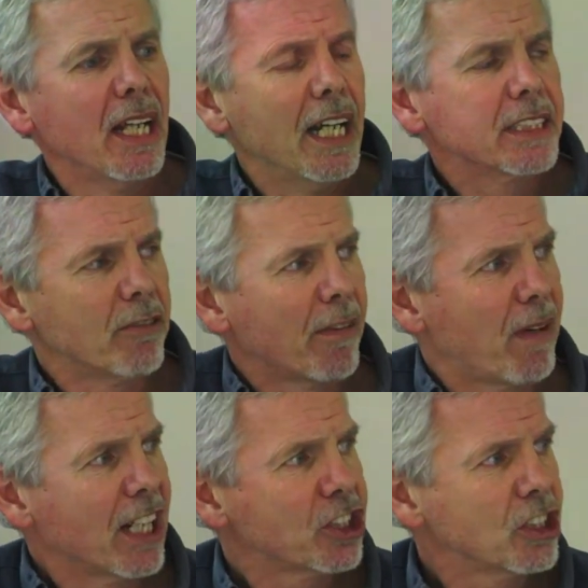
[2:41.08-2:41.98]
is a
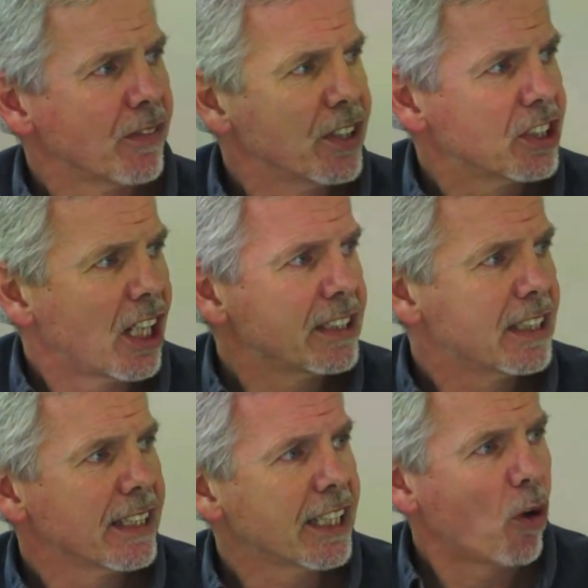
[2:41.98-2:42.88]
reflection of this
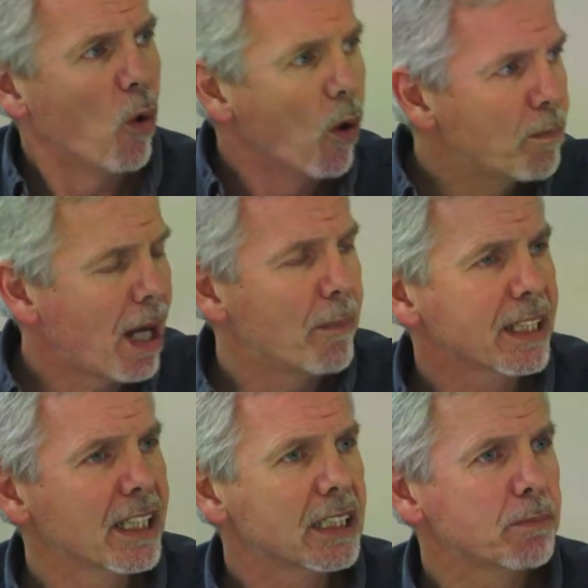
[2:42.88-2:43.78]
idea that all
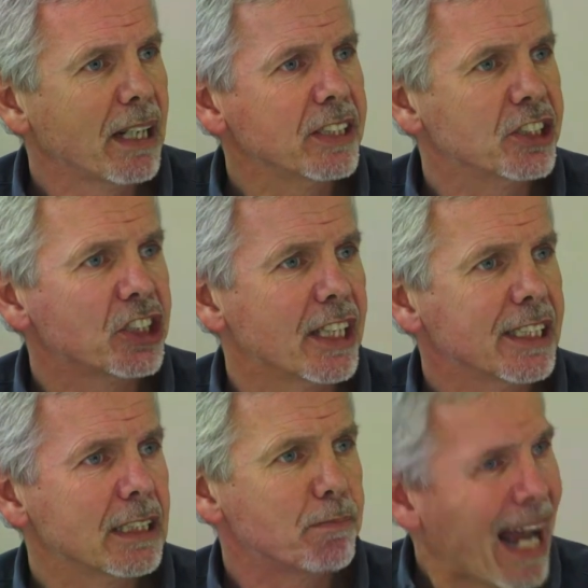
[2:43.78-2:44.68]
public expenditure
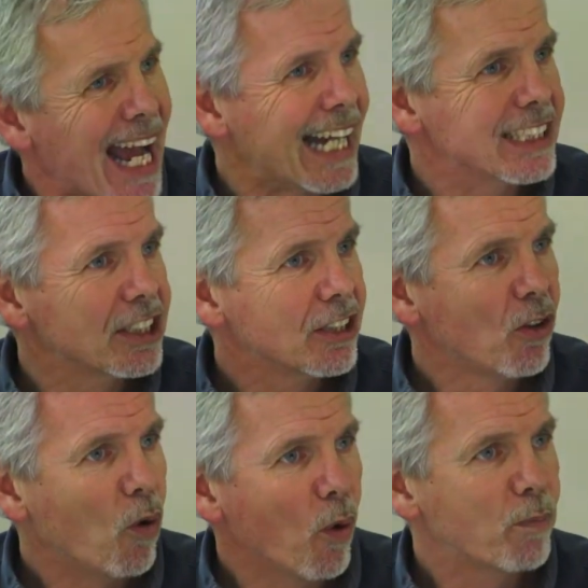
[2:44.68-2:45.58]
is bad,
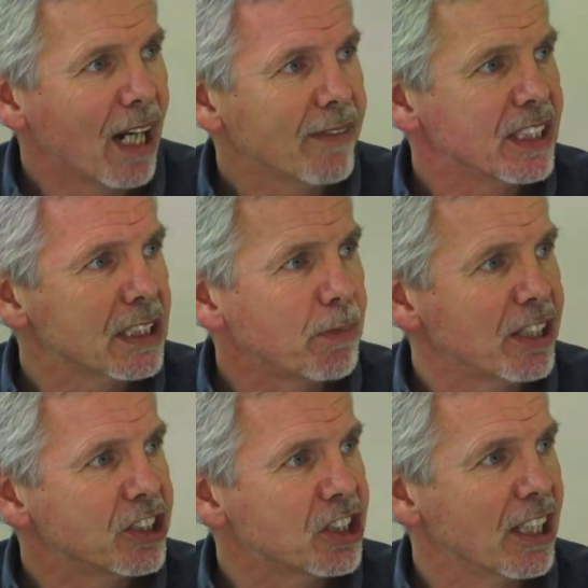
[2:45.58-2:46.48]
all private
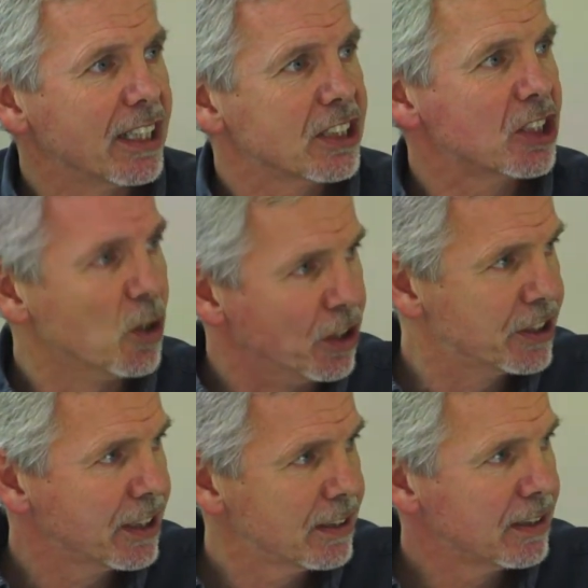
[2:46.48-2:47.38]
expenditure is
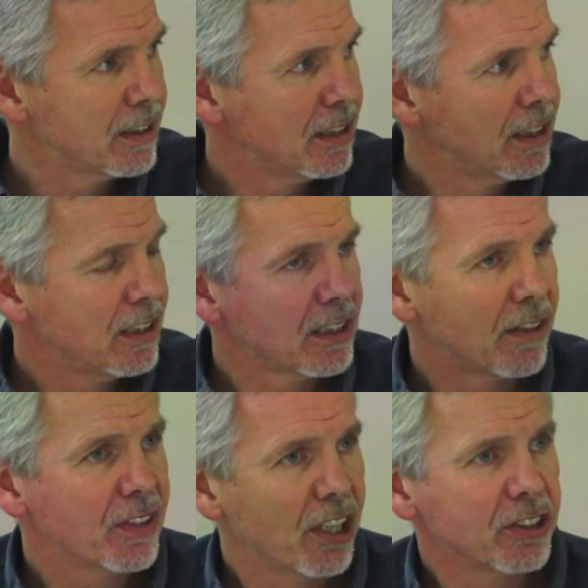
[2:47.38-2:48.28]
good. Now,
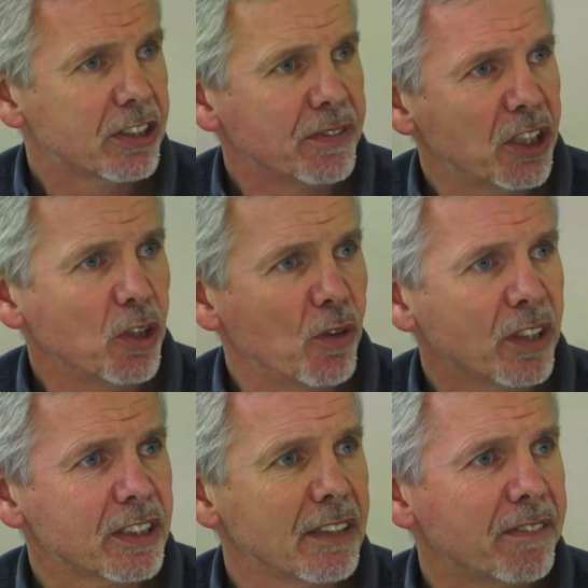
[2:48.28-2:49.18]
for those of you who
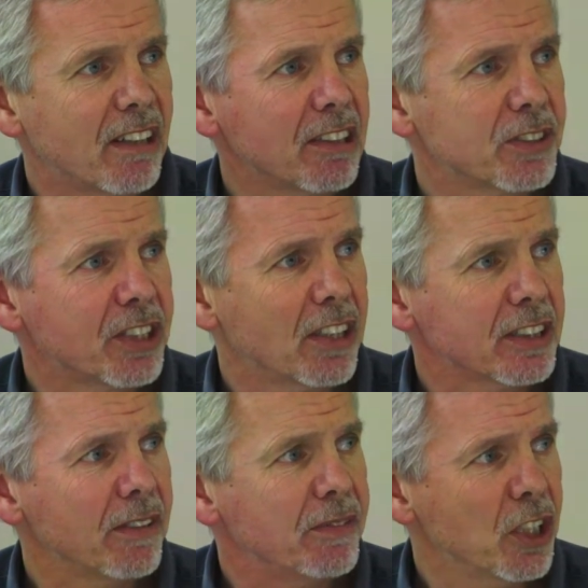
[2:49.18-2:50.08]
want a very
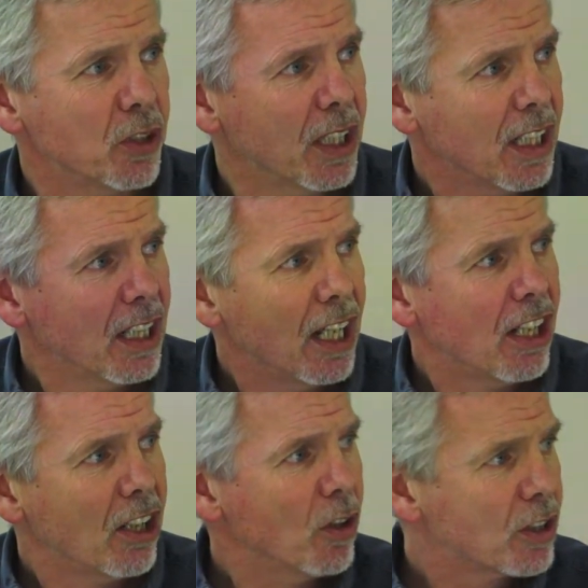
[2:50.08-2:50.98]
alternative view,
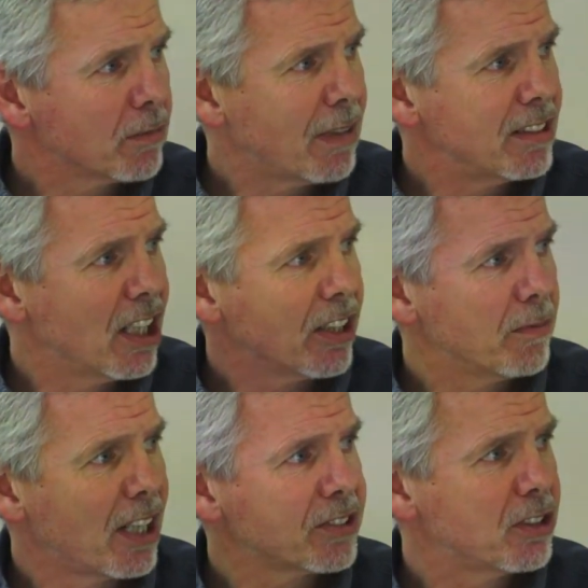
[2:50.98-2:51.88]
look at Mariana
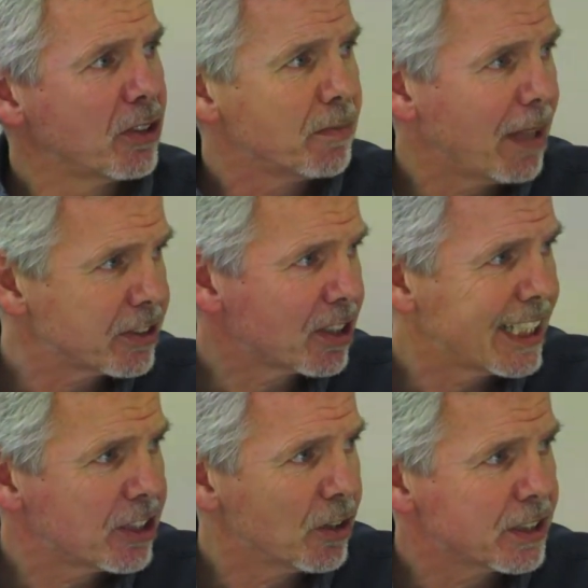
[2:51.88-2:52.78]

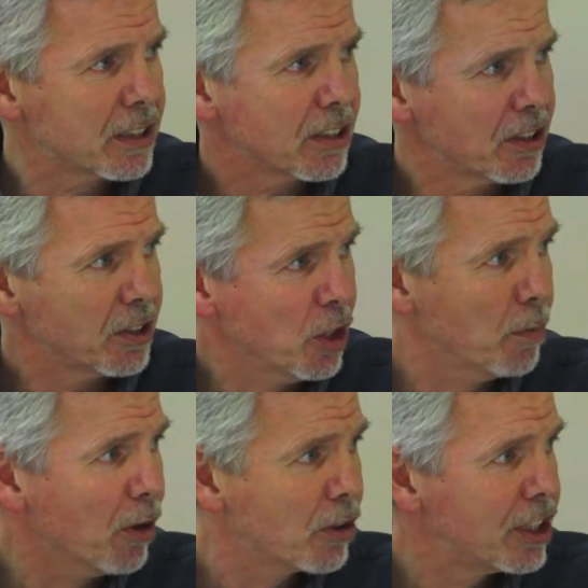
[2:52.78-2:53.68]
Mazzucato's new
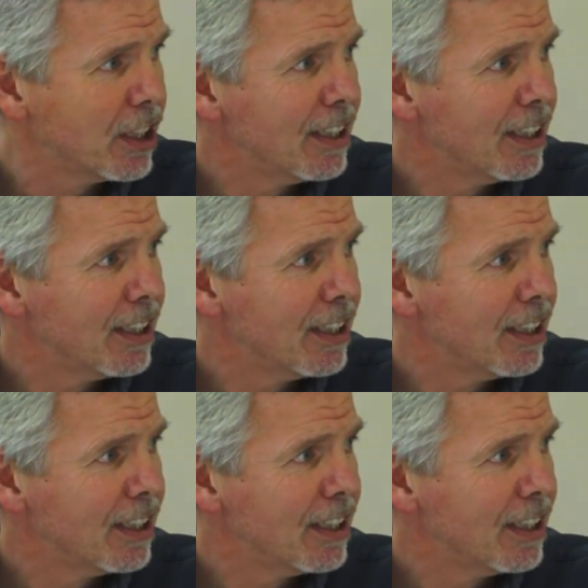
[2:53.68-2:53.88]
book,